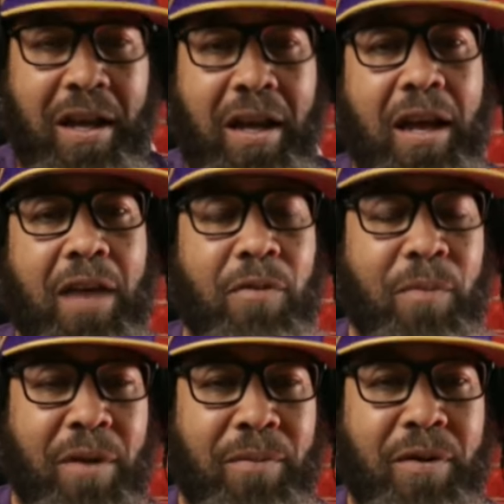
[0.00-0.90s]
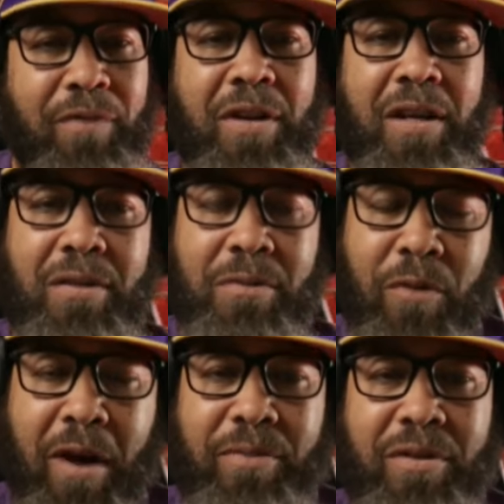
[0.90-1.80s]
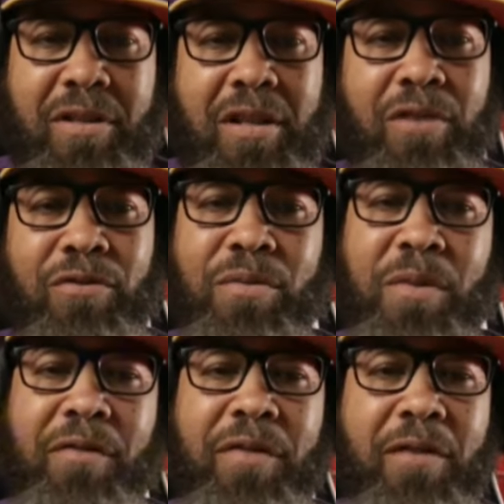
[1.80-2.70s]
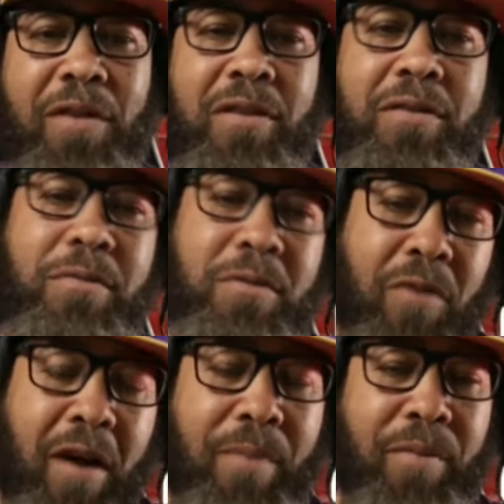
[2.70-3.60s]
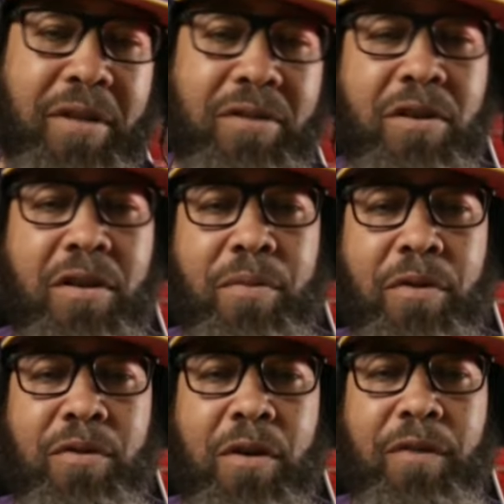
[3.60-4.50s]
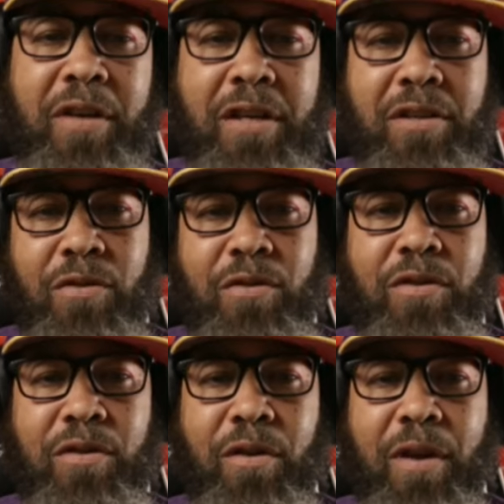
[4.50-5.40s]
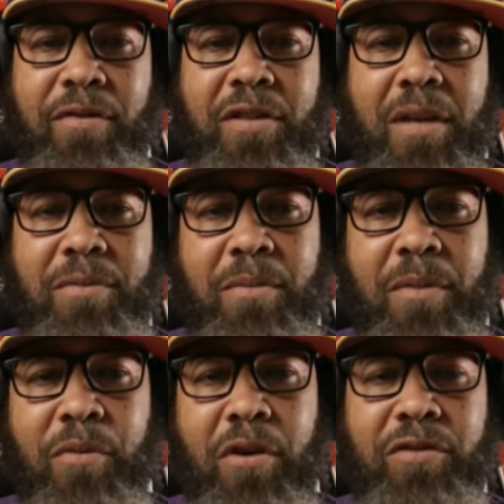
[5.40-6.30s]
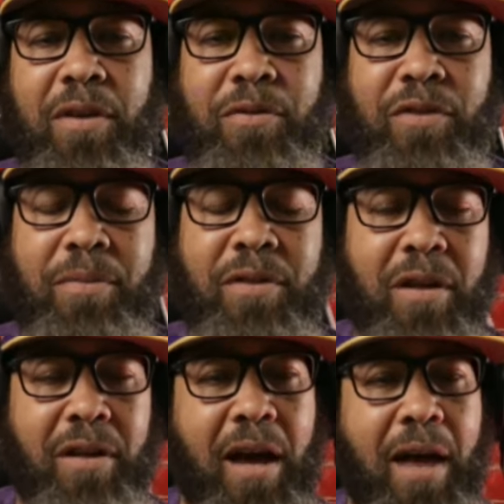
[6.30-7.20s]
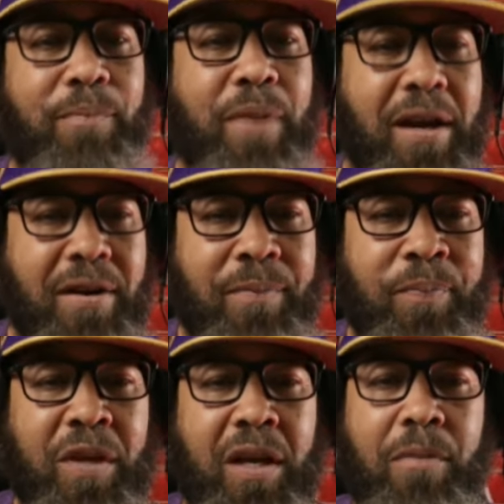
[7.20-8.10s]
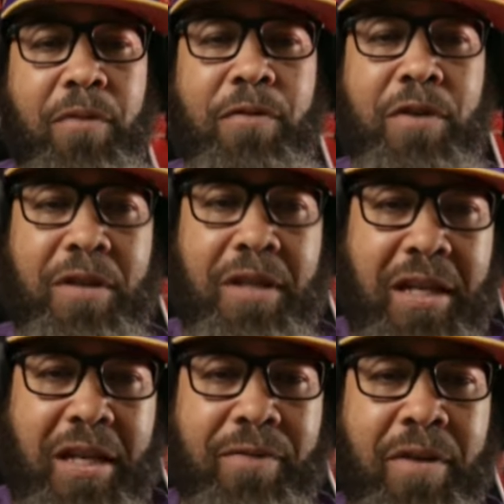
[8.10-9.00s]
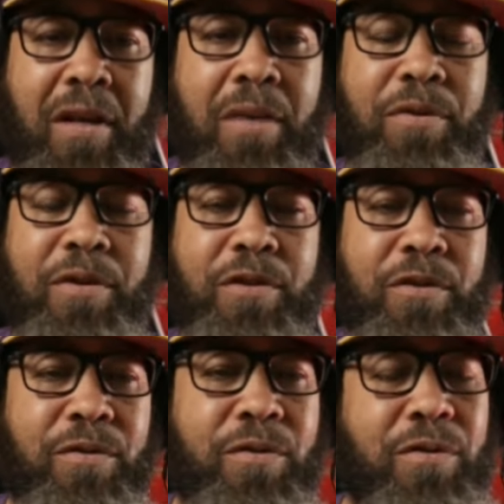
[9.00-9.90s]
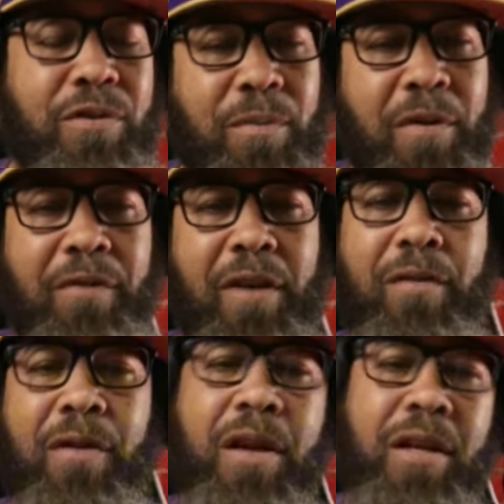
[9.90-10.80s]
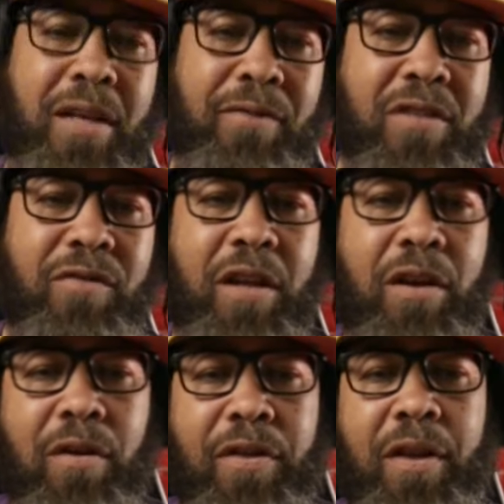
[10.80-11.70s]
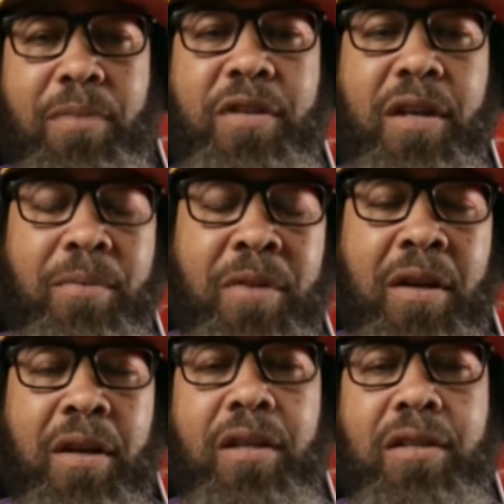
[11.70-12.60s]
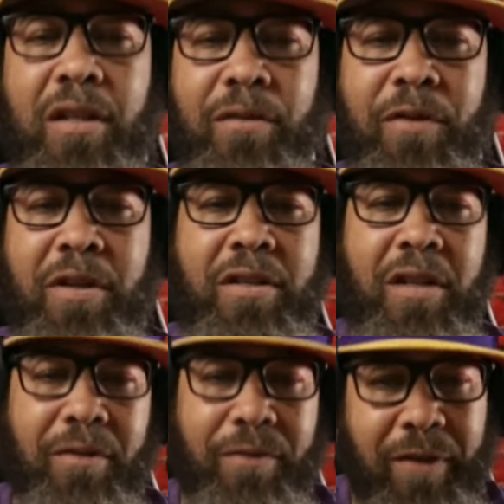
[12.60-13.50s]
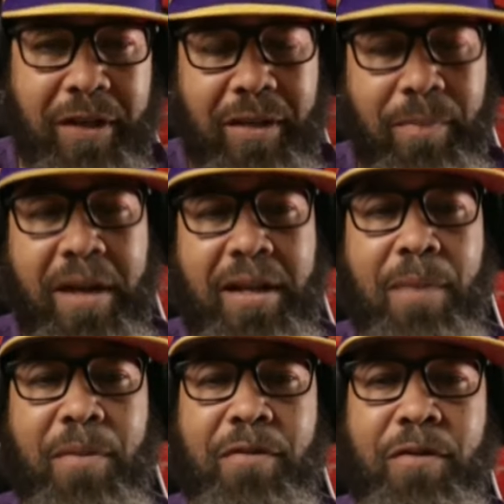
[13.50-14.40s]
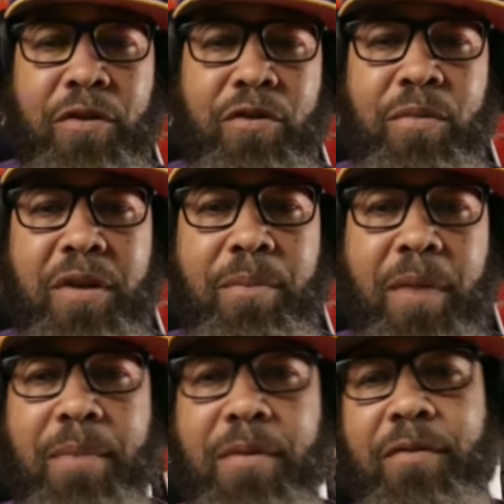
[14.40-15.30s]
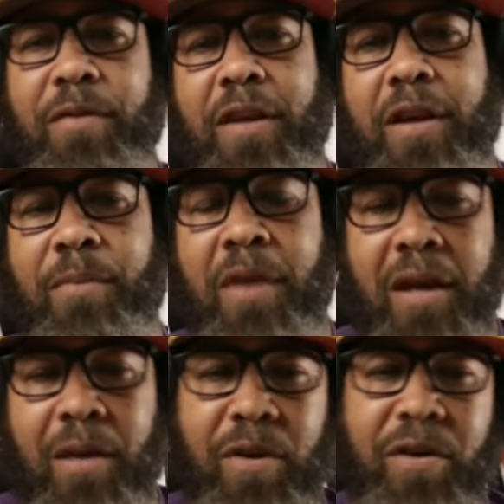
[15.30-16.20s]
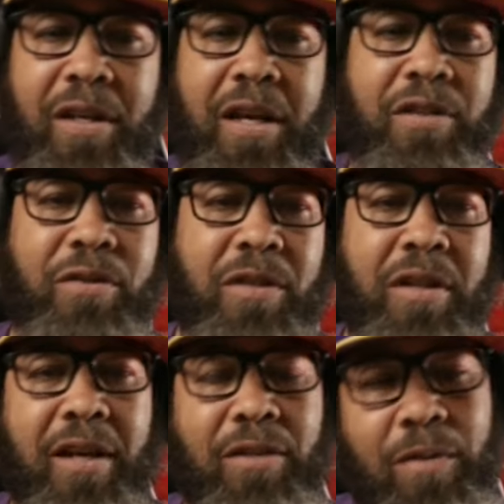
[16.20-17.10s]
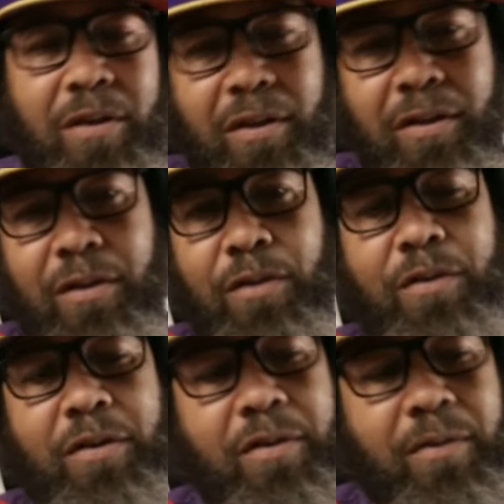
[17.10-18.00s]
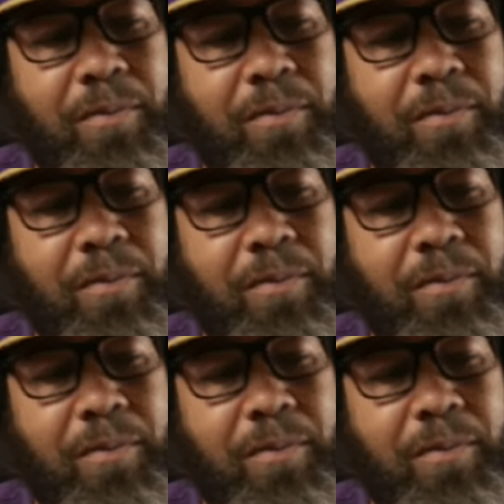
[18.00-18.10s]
And remember, if you're not subscribed to the channel, do me a favor. Hit the subscribe button. Turn your post notifications on so you know every time Simply Ball Dropping drops another hot banger. And before you leave and put your shoes on, do me a favor. Give this video a thumbs up. And tell a friend to tell a friend. It might not be for you, but it might be for them. And we're going to catch you on the next one. Deuces.